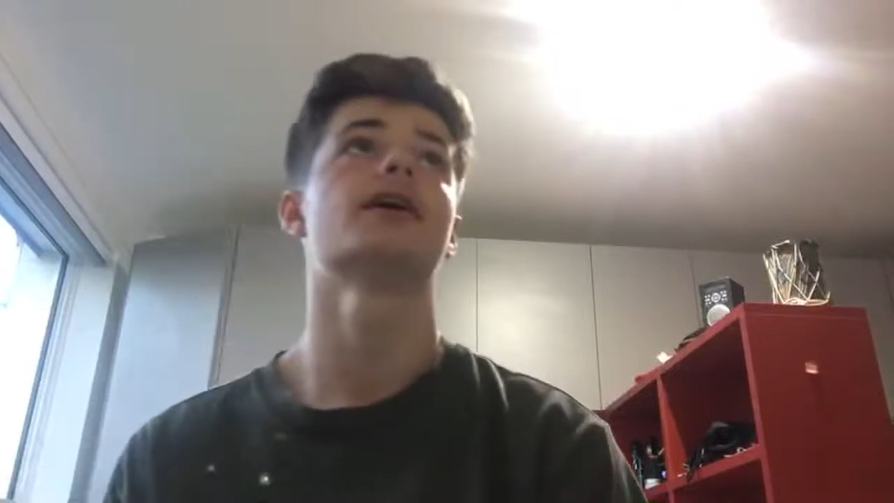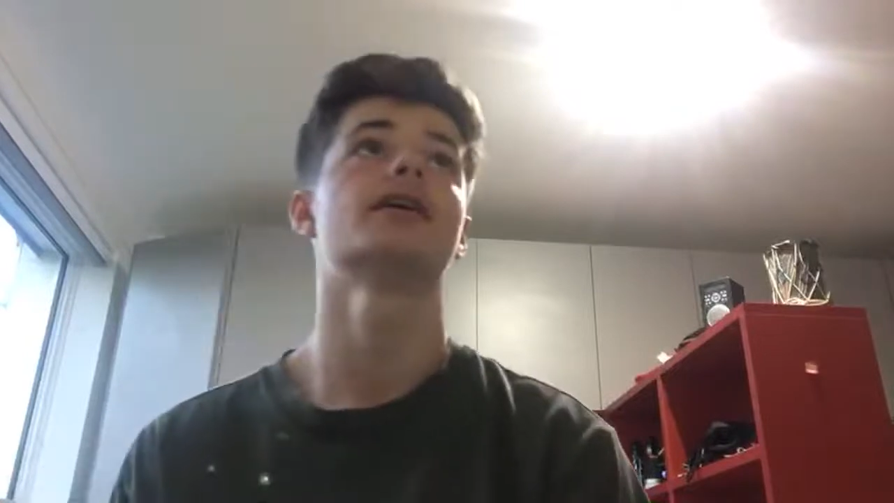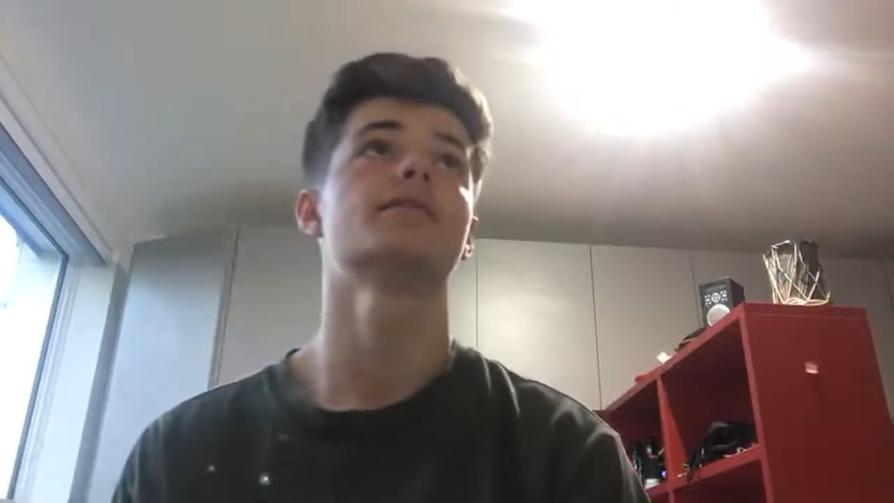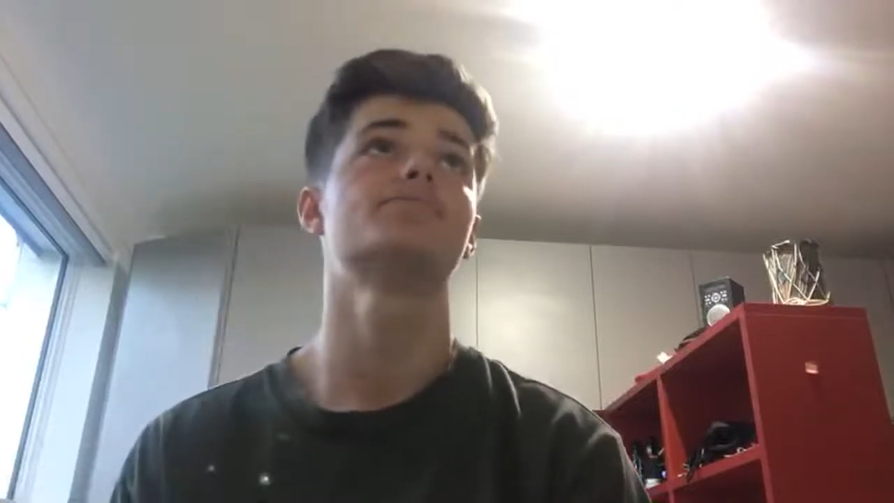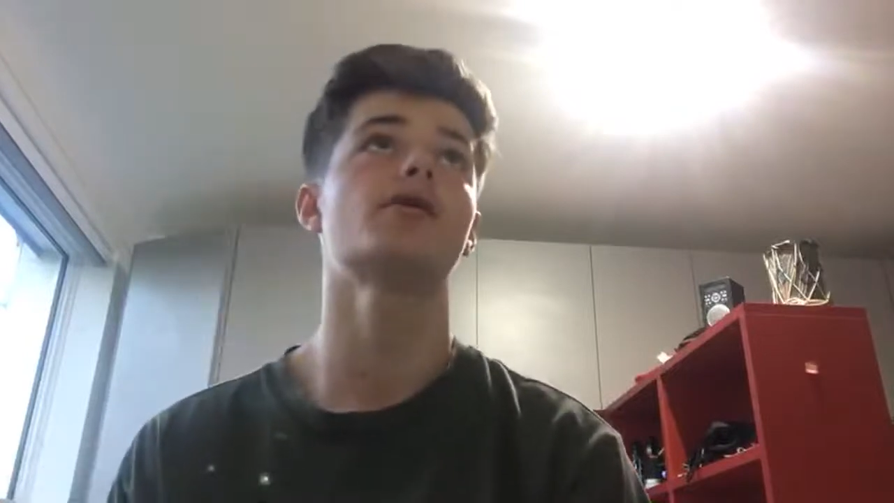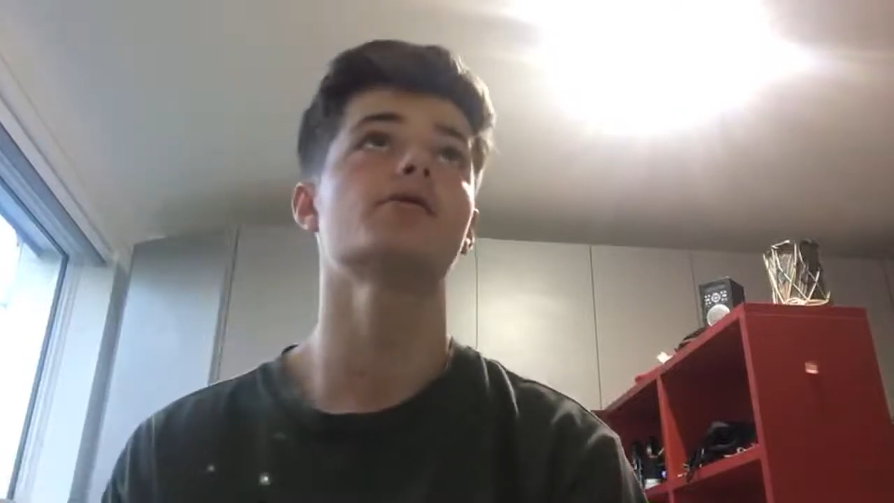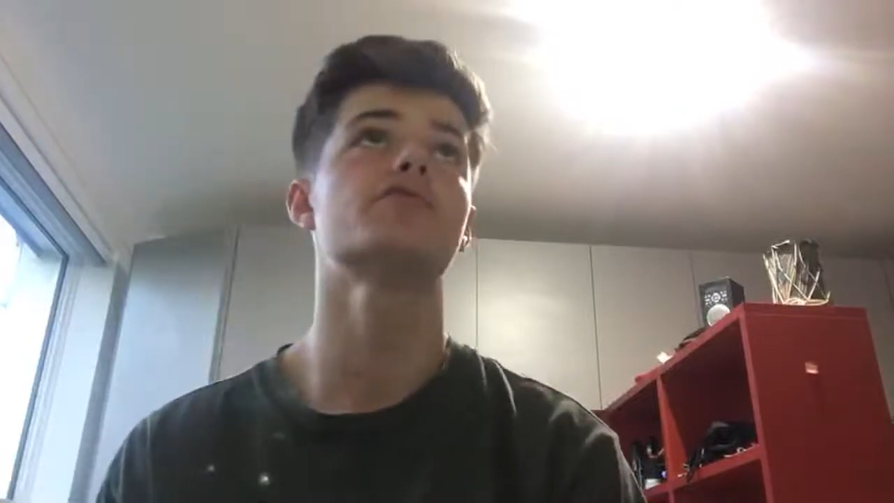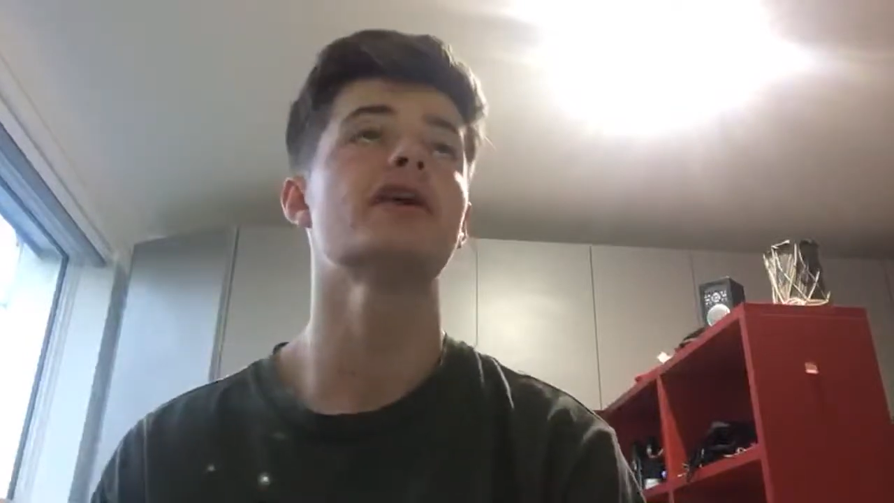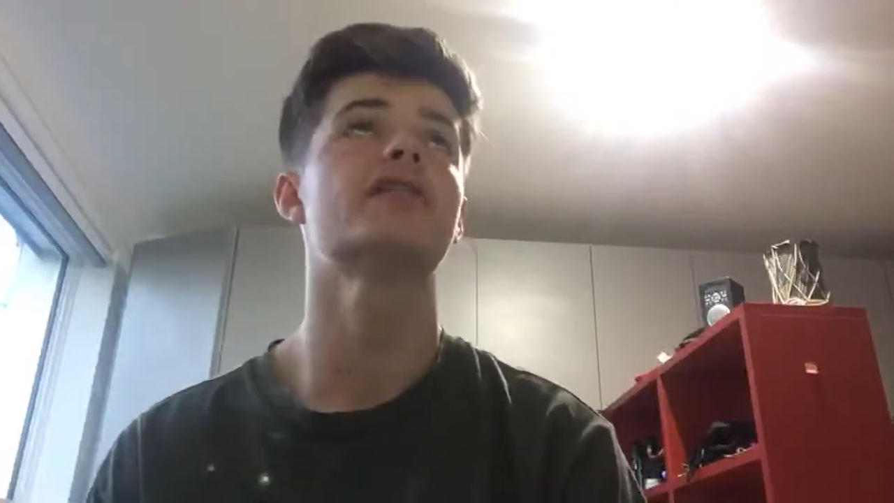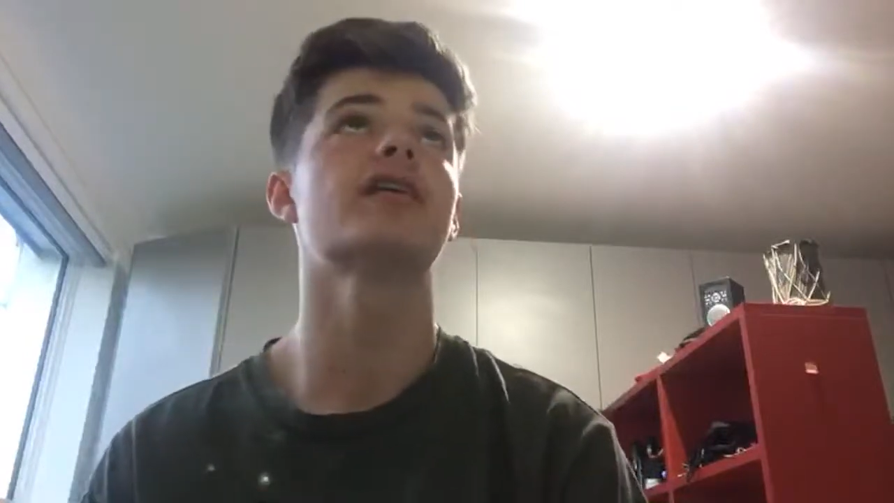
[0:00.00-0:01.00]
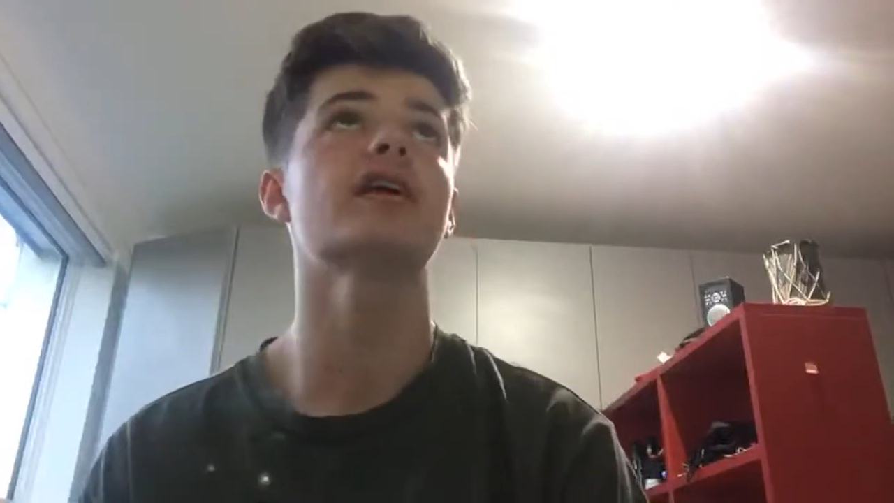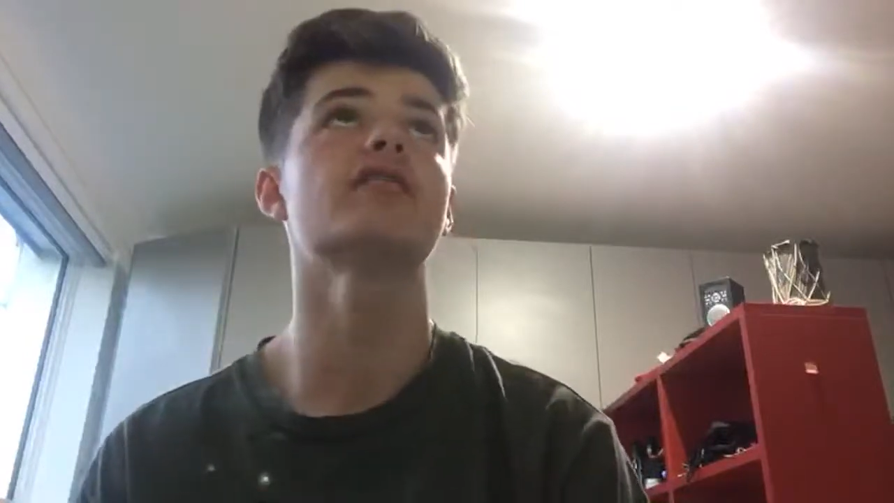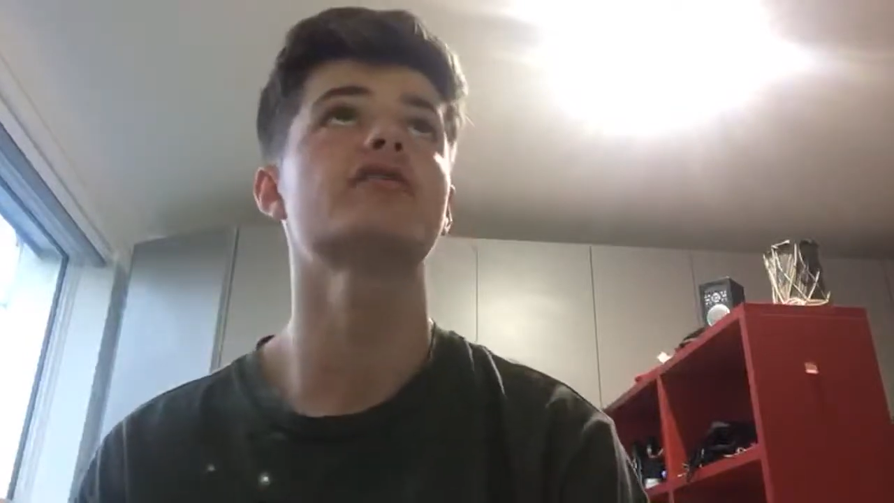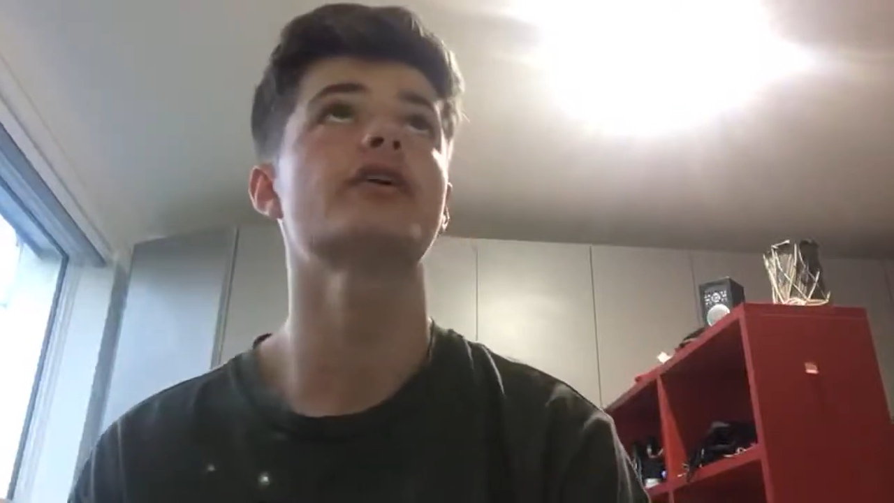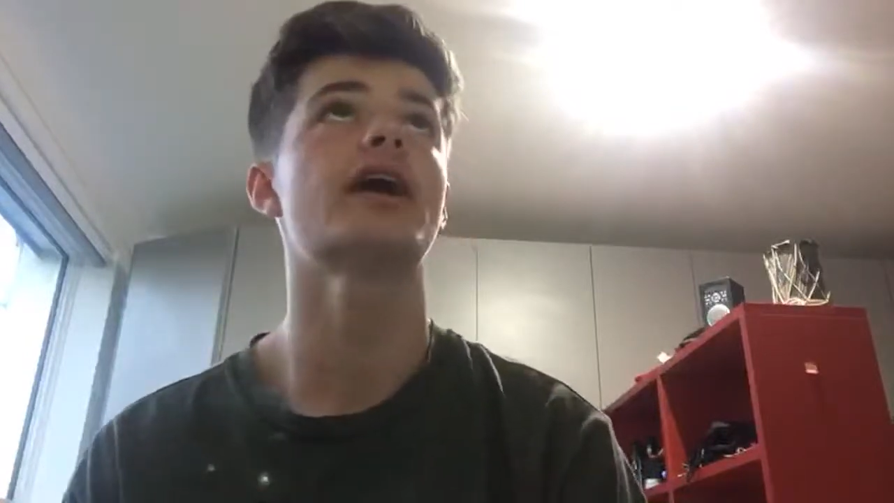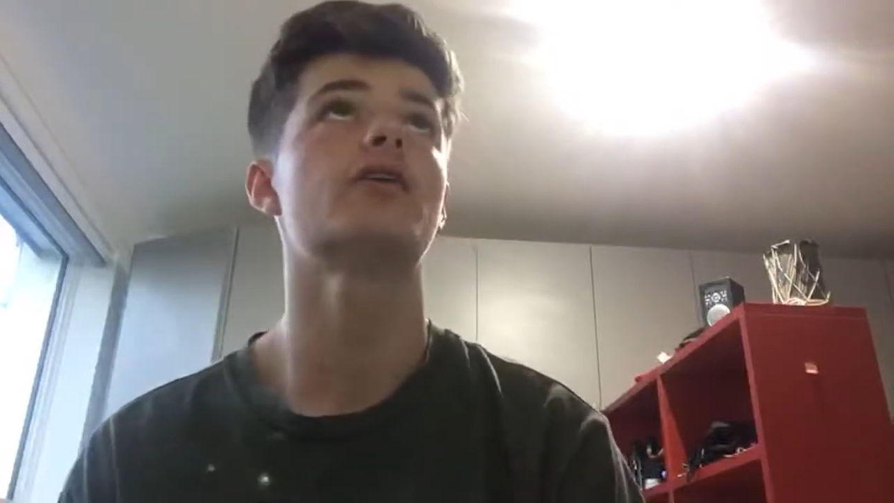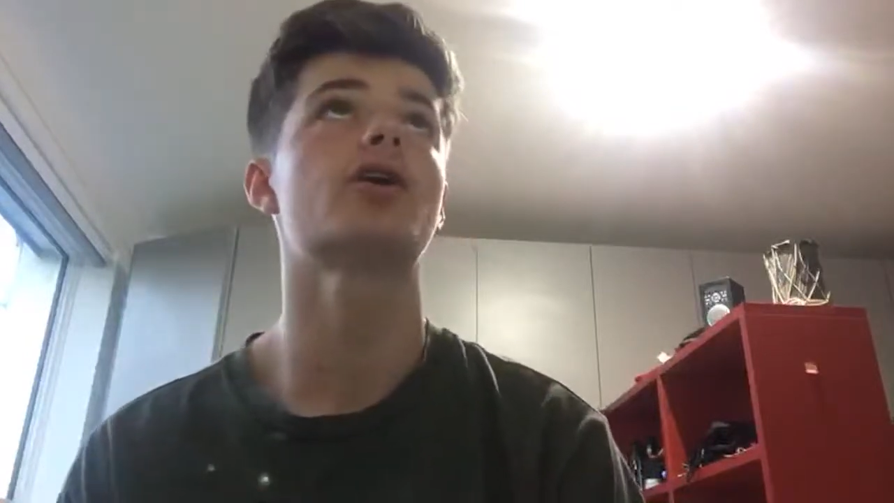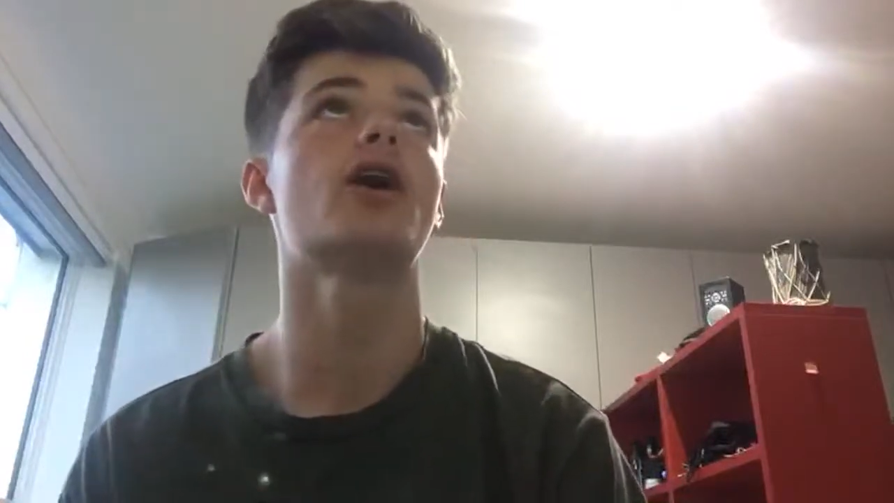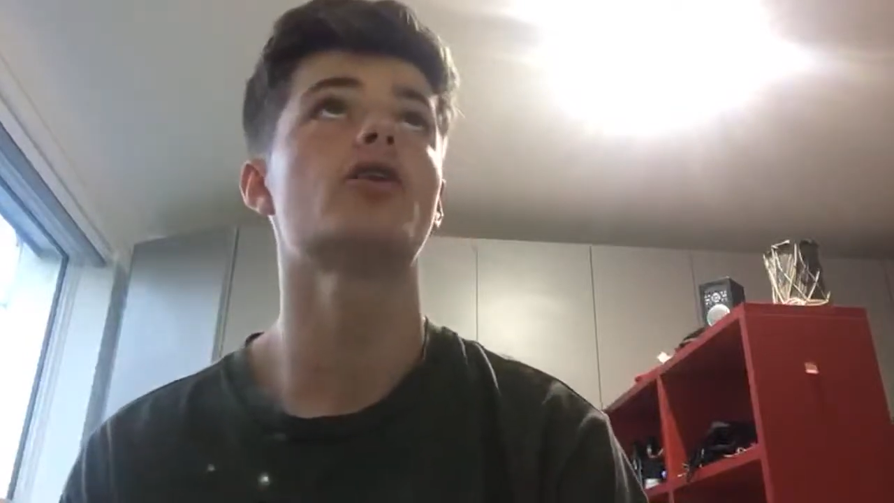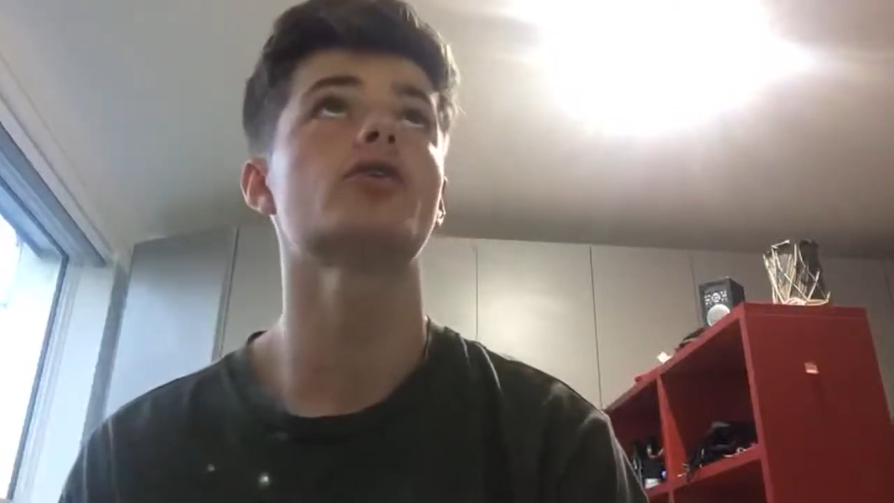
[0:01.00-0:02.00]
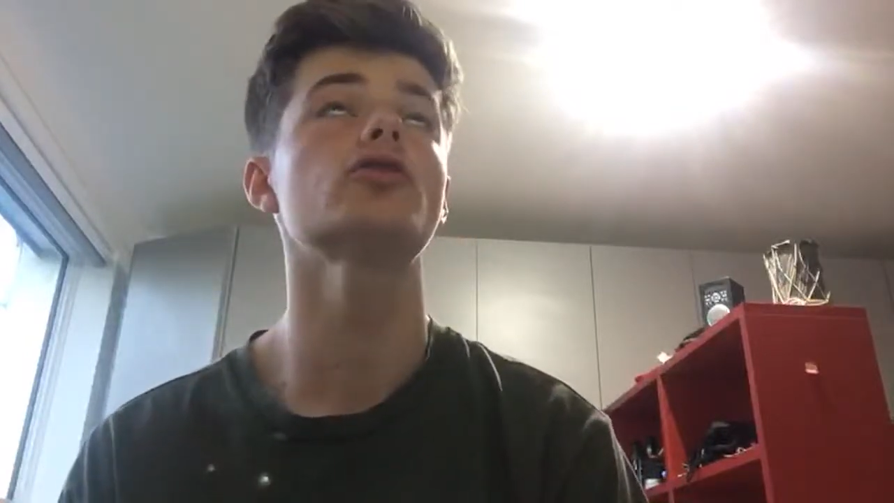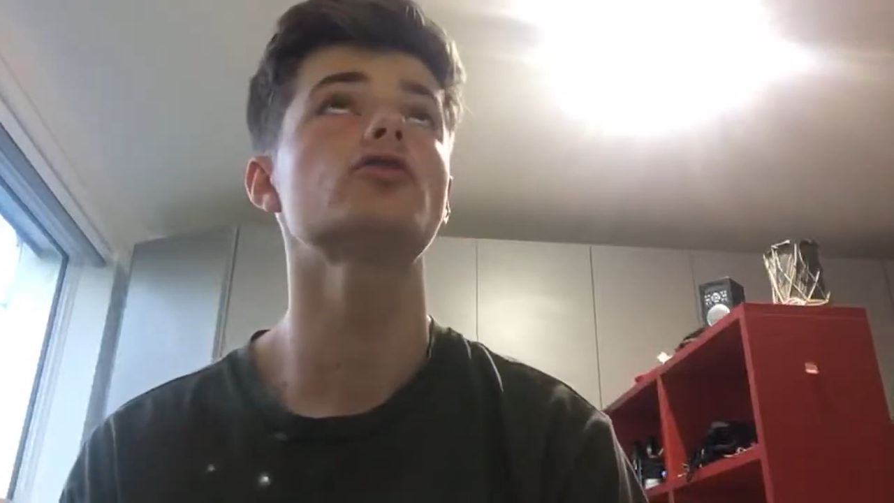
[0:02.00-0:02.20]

But Bobby Reid thinks he's got a yellow card.